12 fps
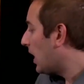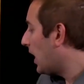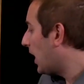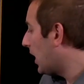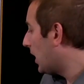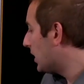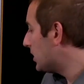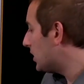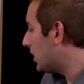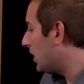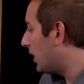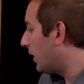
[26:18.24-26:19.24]

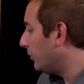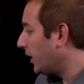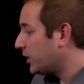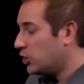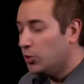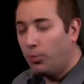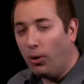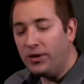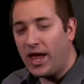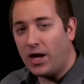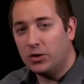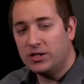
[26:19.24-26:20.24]
And I would like to
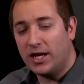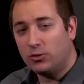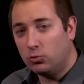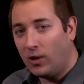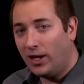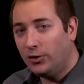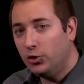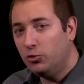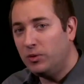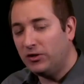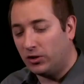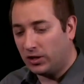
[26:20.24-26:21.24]
point out that while
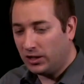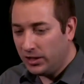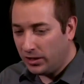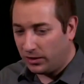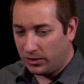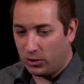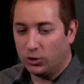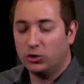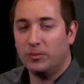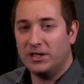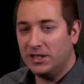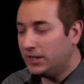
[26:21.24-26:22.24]
those bits are cleared
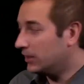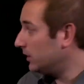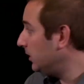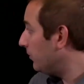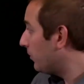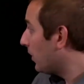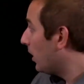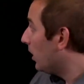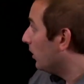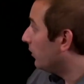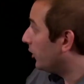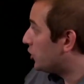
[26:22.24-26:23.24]
automatically,
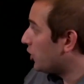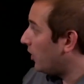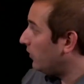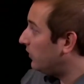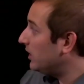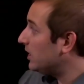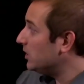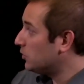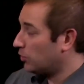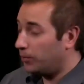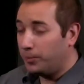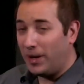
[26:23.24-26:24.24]
just the
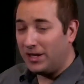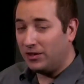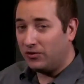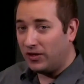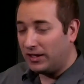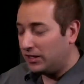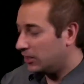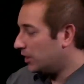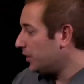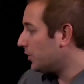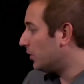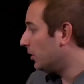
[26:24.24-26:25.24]
interrupt pending set and
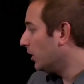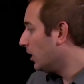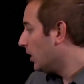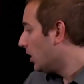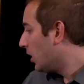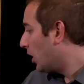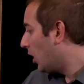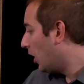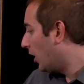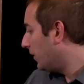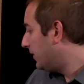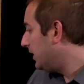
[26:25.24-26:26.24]
clear,
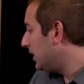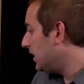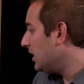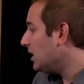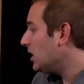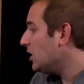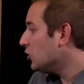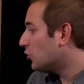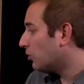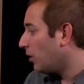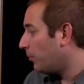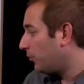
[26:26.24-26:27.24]
the
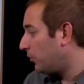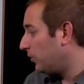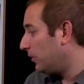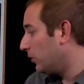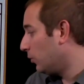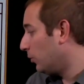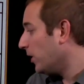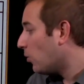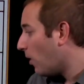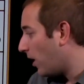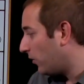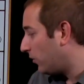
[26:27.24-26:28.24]
interrupt
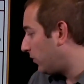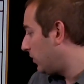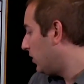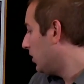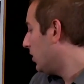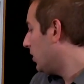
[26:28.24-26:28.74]
request